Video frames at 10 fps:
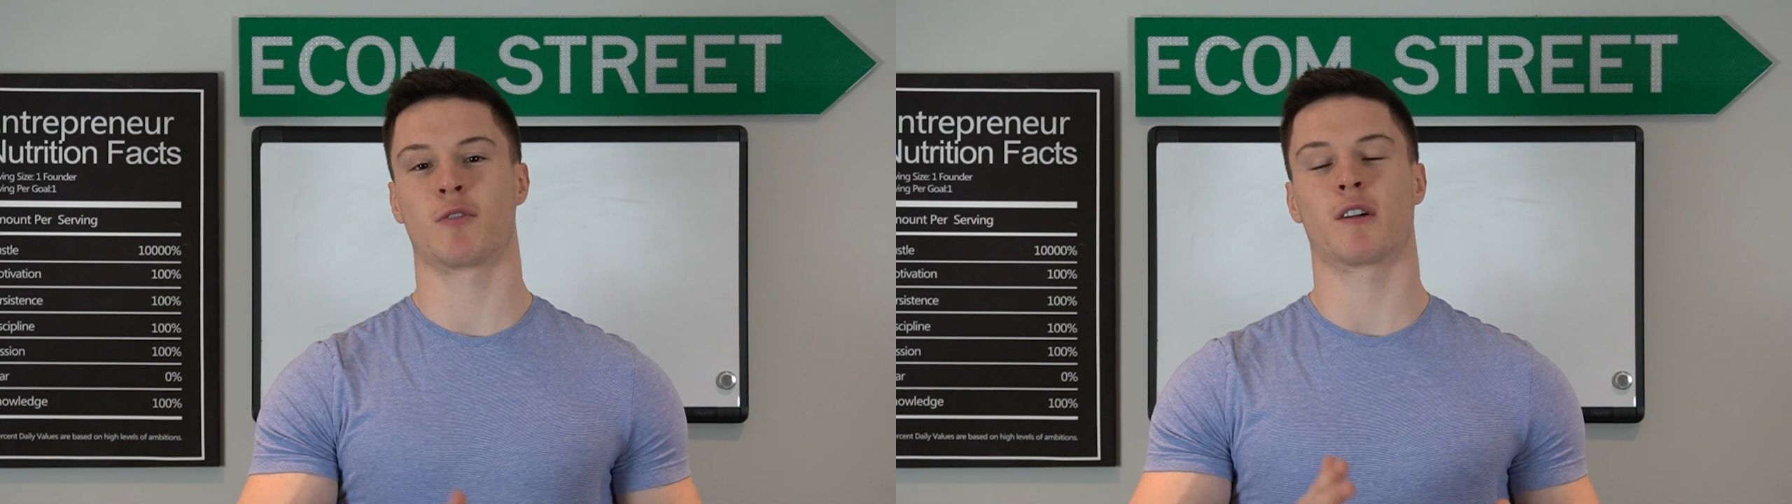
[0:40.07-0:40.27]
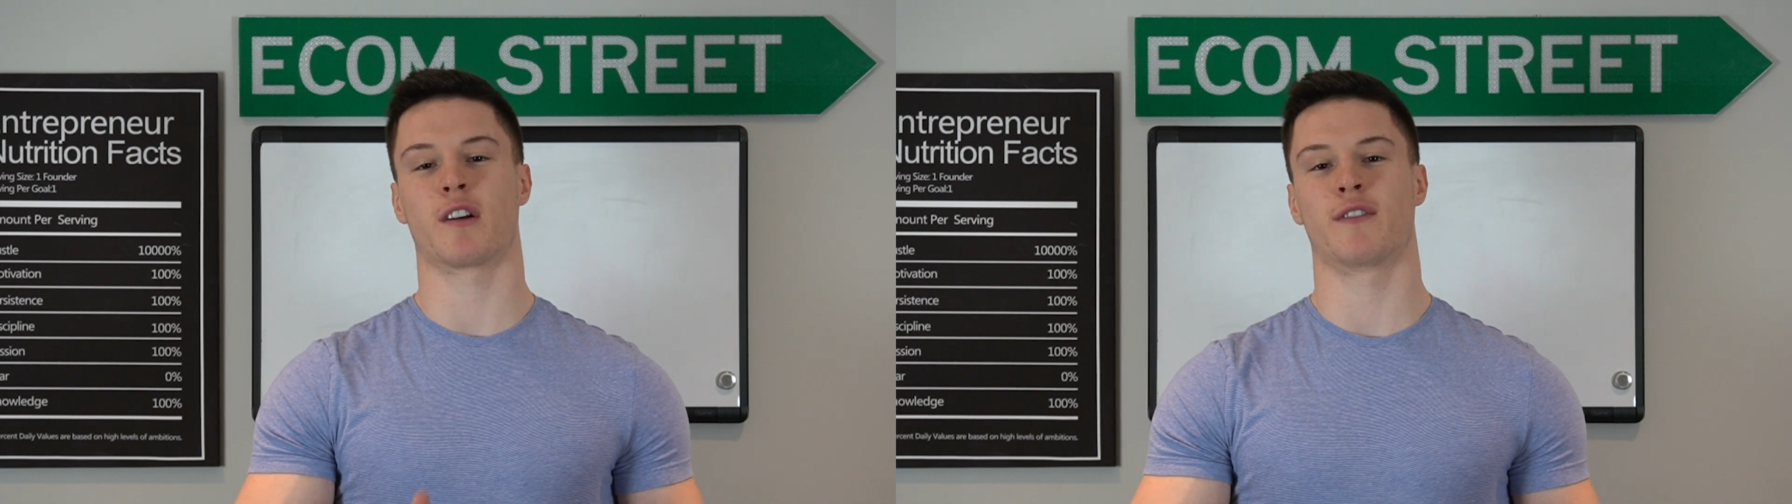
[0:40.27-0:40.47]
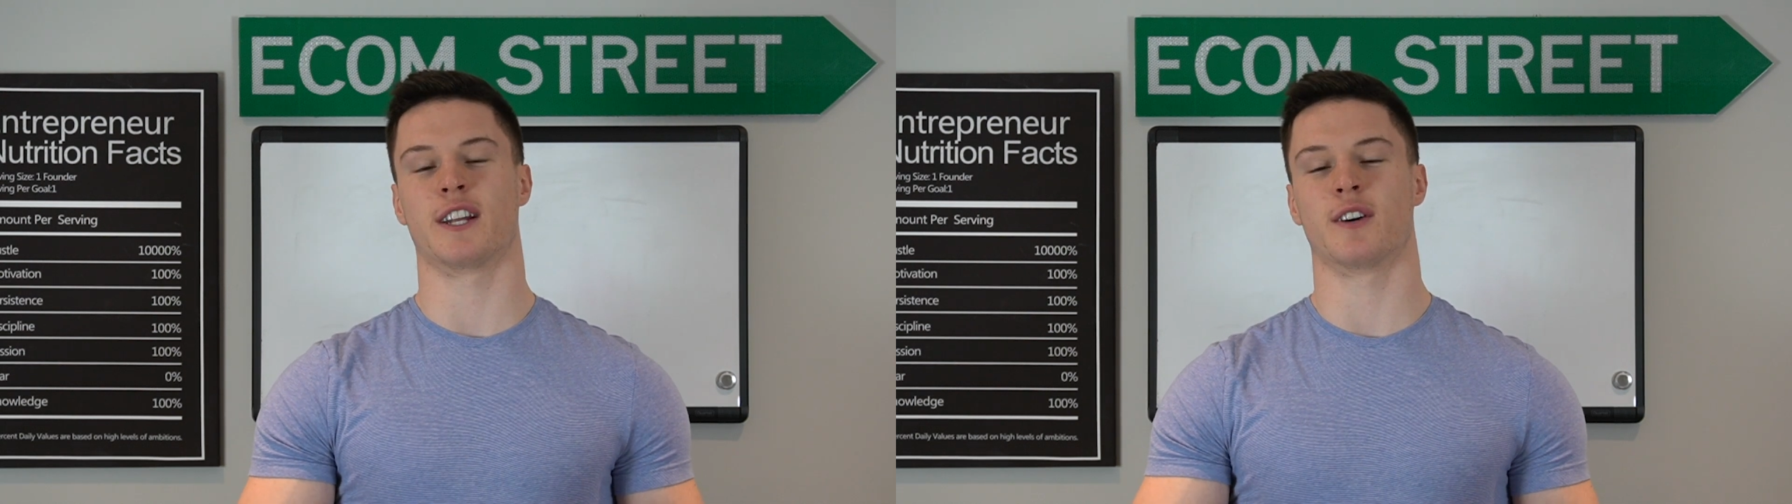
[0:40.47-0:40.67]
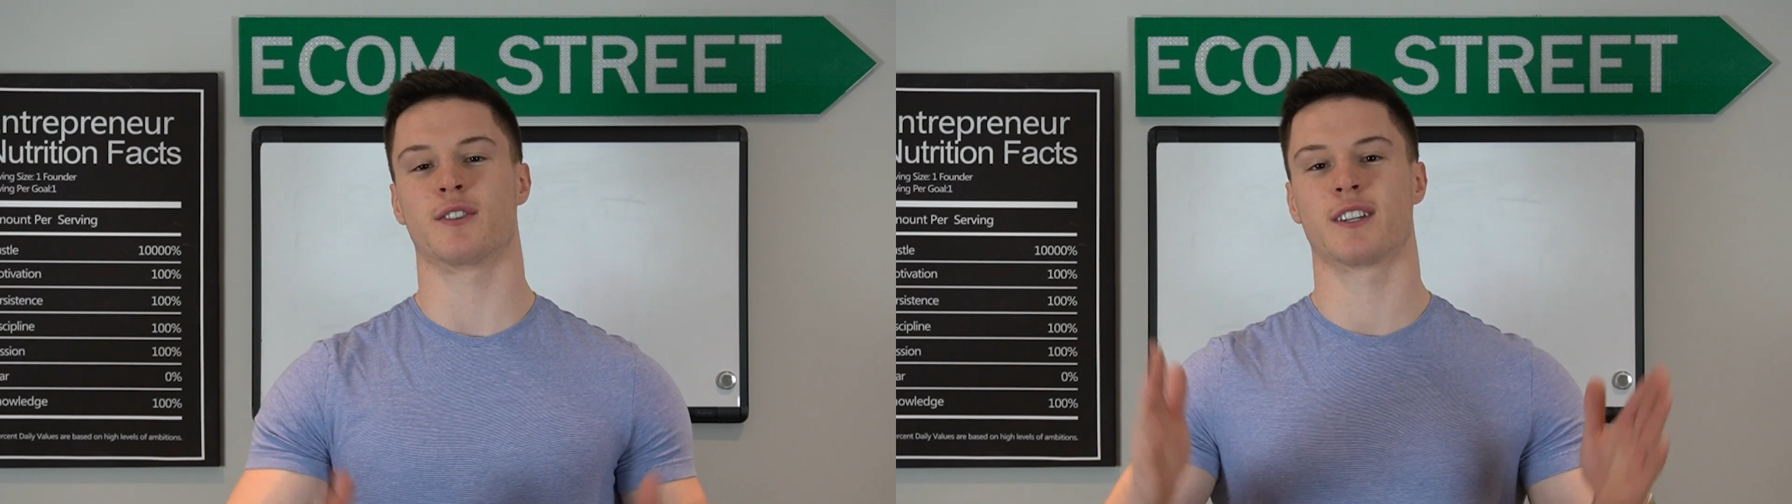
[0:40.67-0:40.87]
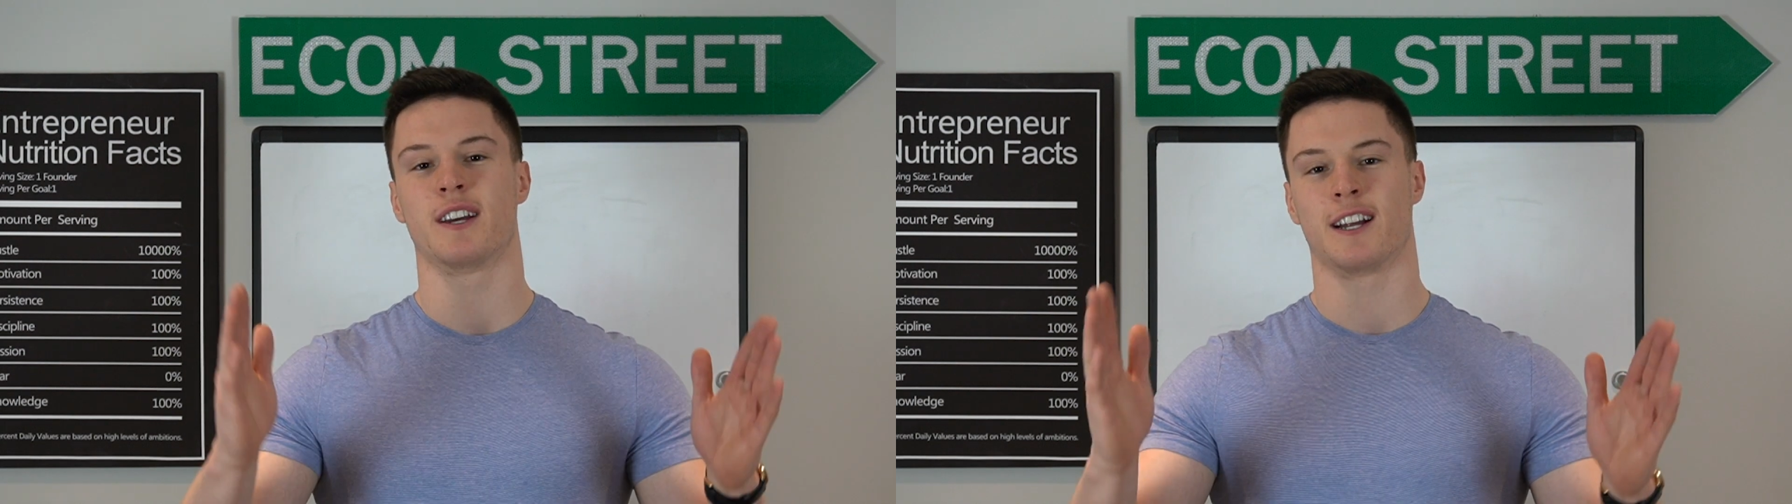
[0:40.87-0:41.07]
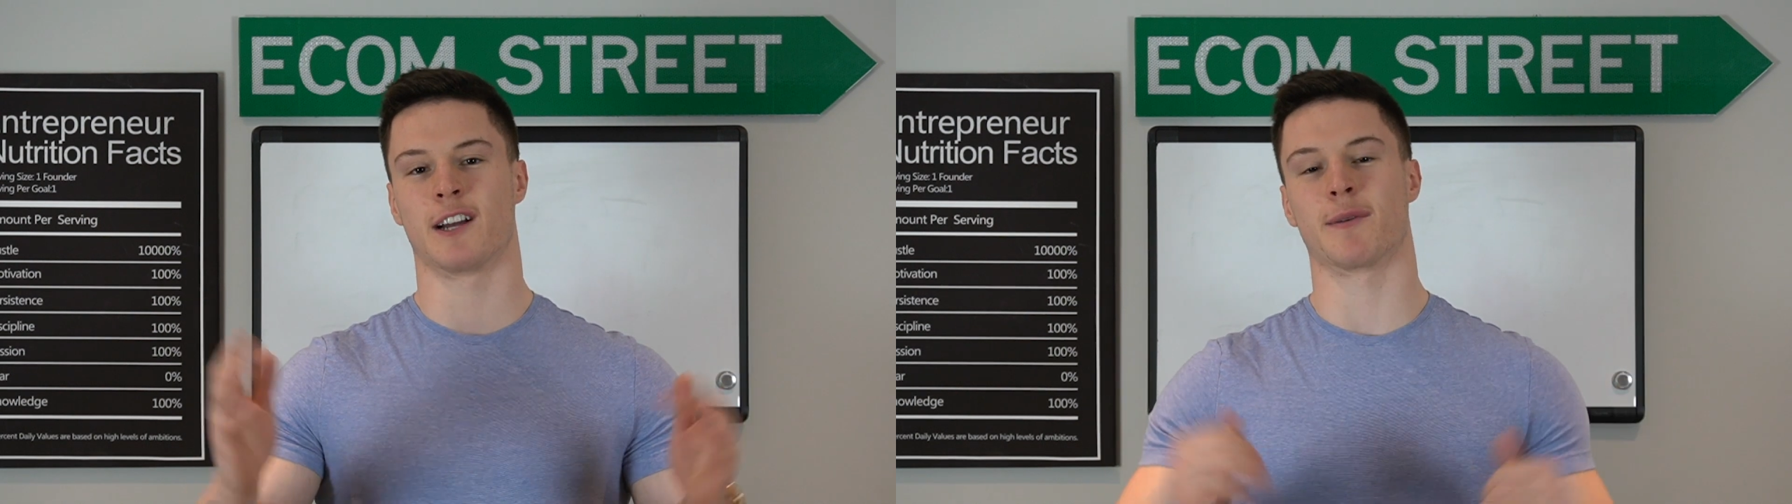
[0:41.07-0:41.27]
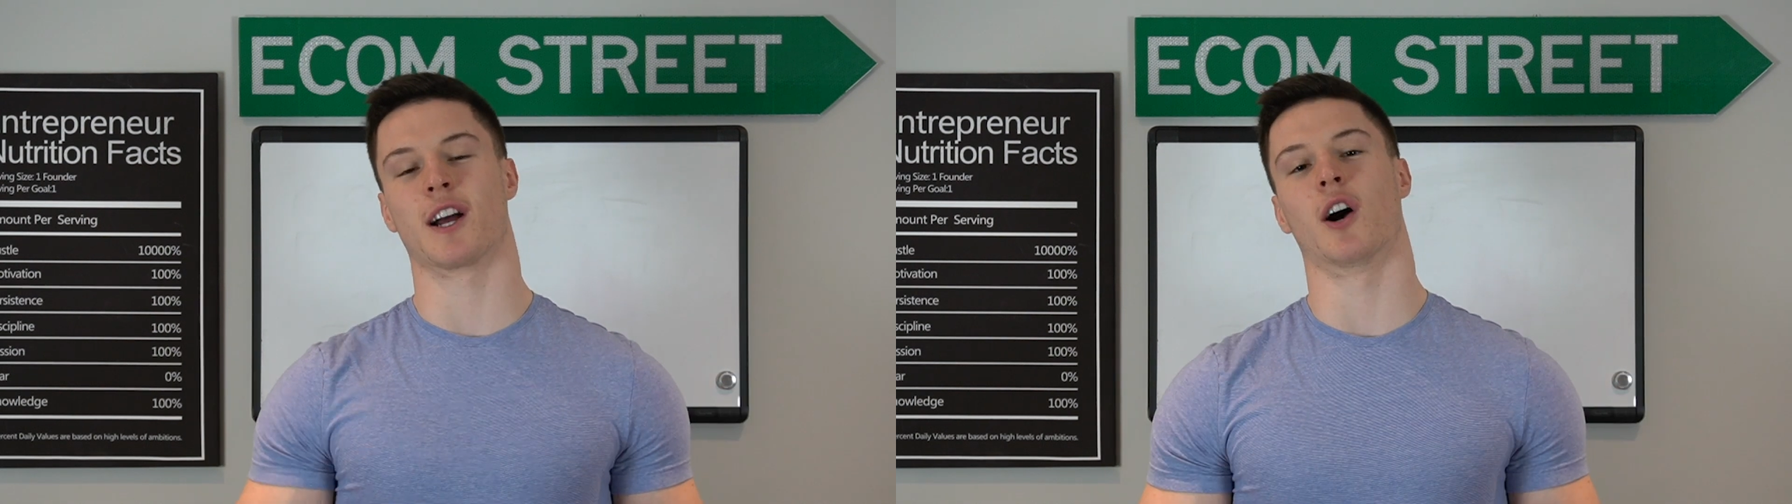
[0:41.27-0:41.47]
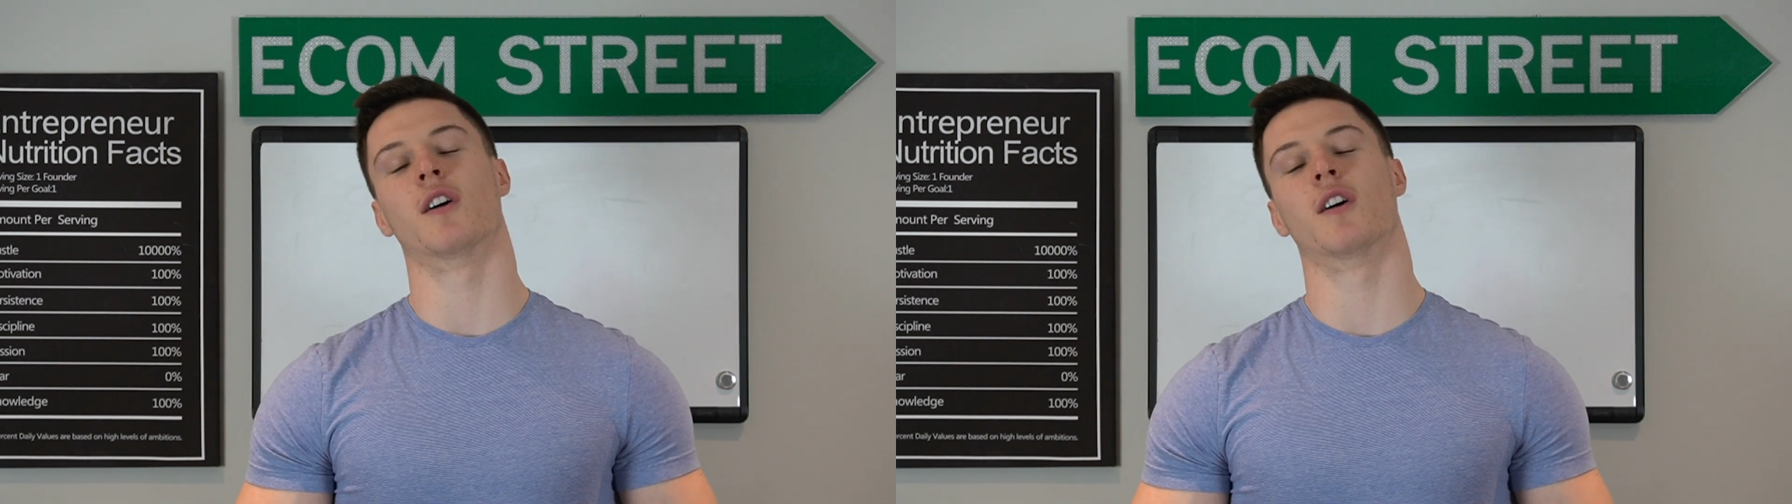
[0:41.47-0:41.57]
one of our videos. Here we go.